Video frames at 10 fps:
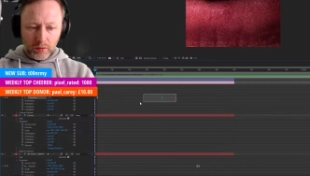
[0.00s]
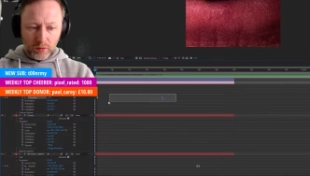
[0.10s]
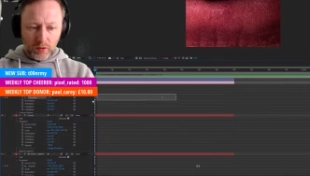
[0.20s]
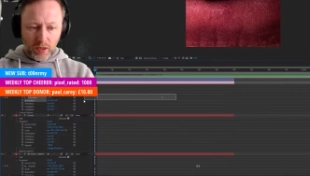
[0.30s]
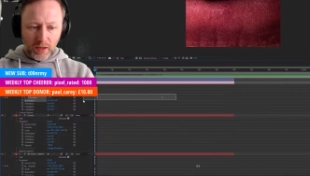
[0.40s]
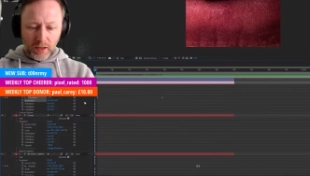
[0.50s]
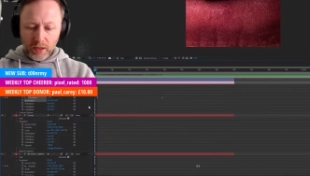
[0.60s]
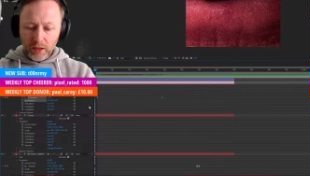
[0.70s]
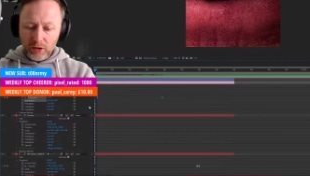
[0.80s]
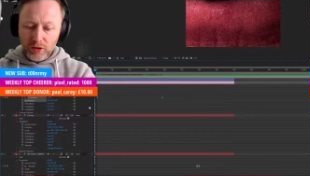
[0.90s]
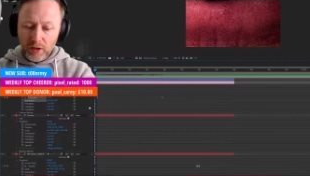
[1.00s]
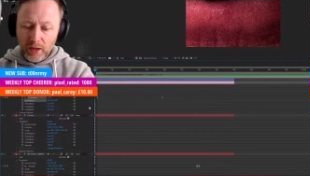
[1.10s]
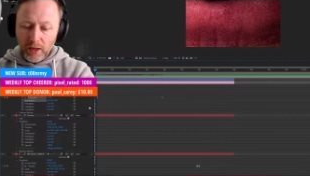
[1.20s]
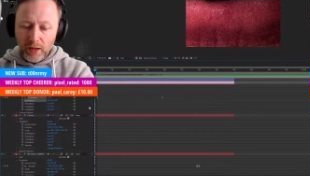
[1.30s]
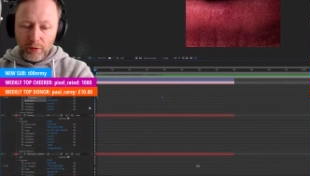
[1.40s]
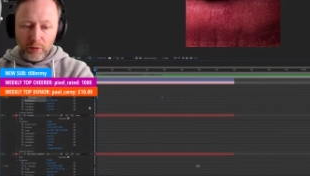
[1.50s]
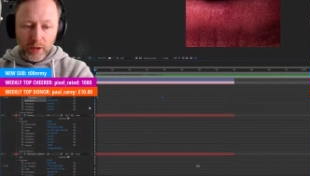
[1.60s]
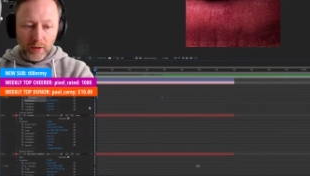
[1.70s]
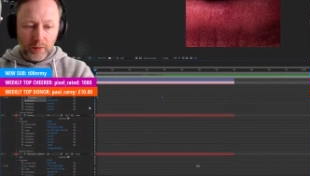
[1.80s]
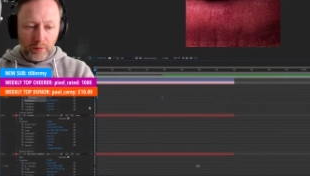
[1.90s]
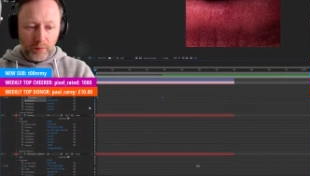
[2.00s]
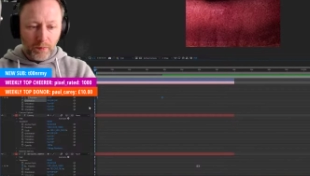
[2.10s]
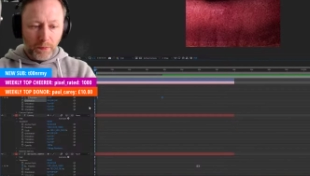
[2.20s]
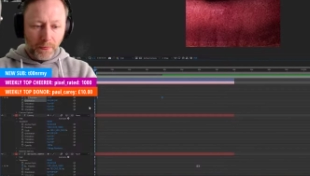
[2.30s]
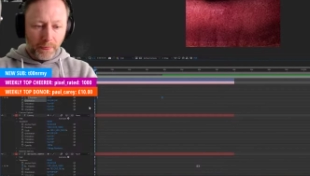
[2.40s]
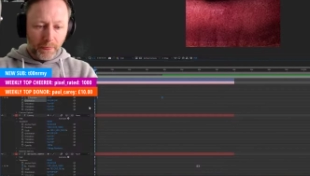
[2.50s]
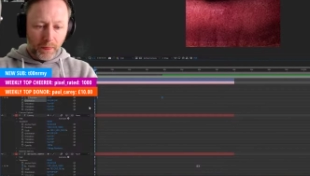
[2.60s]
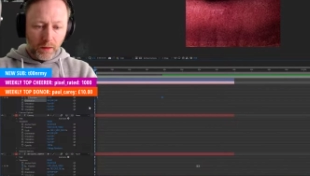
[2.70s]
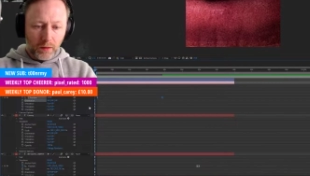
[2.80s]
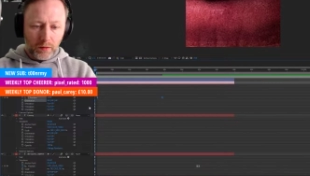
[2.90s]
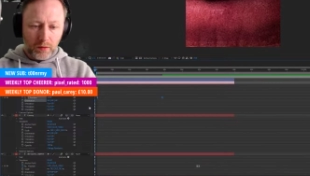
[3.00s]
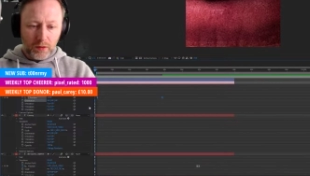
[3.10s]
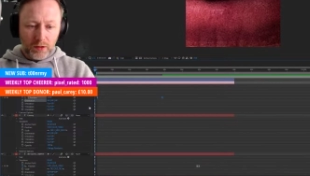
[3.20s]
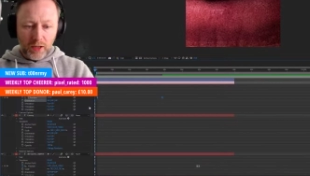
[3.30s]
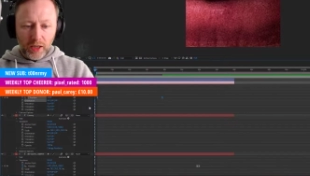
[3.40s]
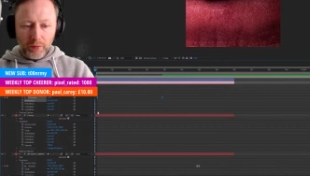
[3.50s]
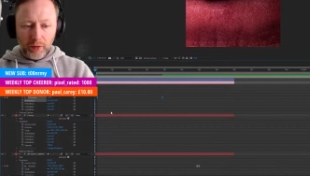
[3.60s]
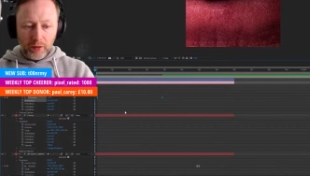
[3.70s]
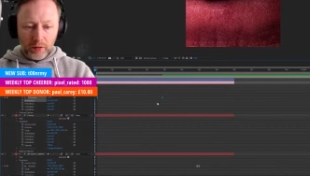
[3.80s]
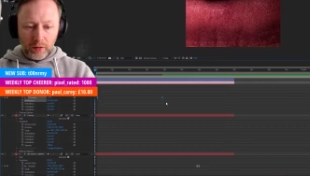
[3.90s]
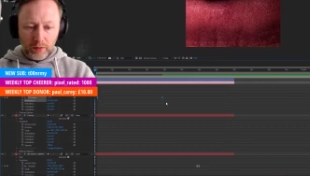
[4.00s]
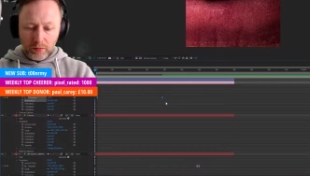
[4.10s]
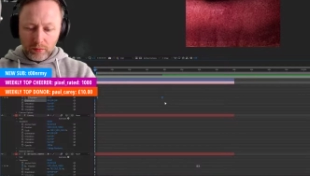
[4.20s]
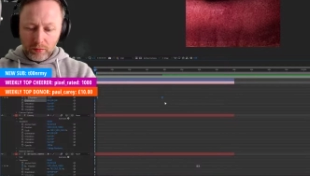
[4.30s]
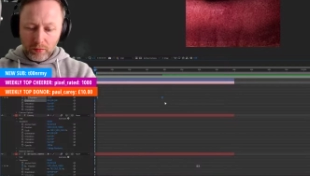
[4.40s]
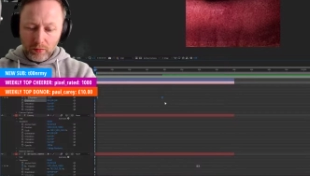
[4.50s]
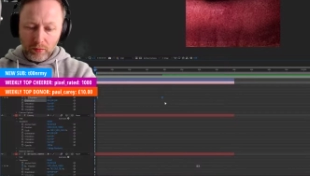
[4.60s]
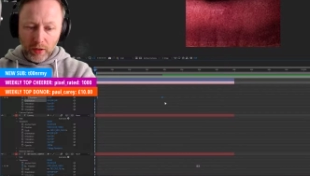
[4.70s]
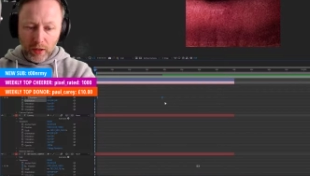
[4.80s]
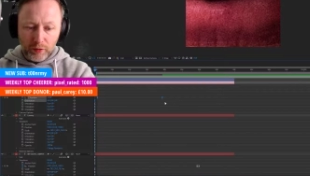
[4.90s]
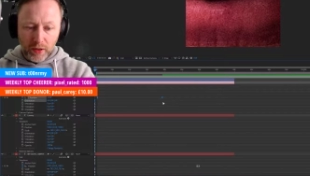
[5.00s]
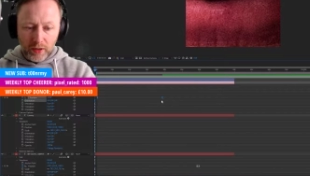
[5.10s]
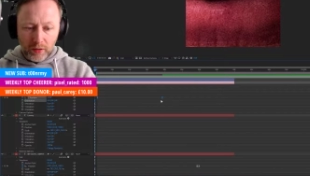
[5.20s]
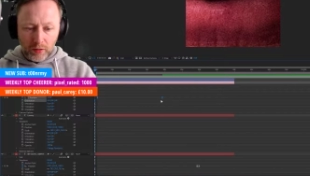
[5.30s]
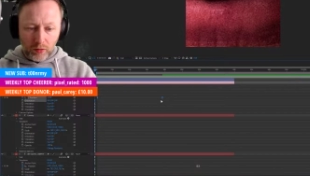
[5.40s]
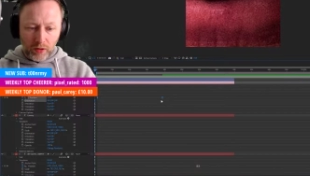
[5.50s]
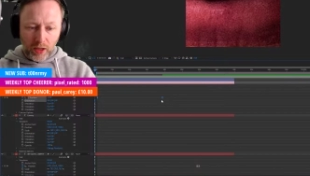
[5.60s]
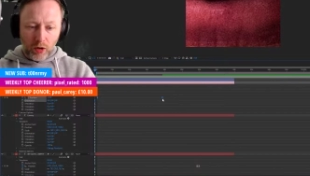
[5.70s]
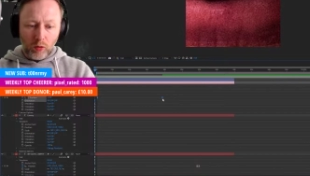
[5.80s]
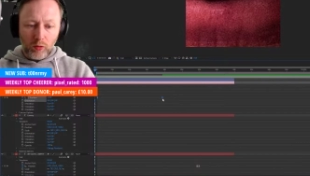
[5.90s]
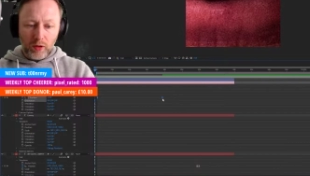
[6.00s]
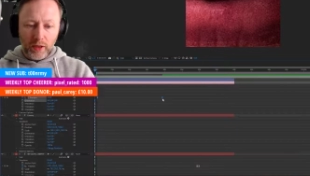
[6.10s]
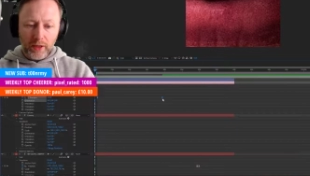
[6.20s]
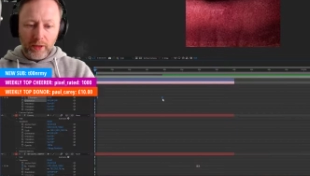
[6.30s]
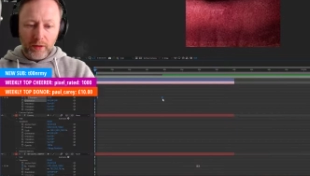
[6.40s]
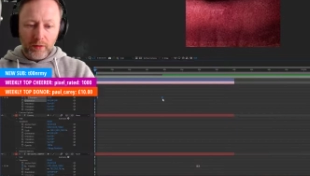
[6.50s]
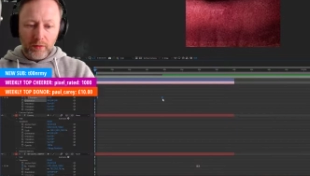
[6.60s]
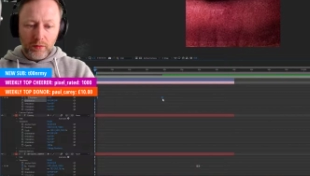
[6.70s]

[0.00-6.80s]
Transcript: So take that and just hit F9. Is that the right button? F9. No, do Alt and click.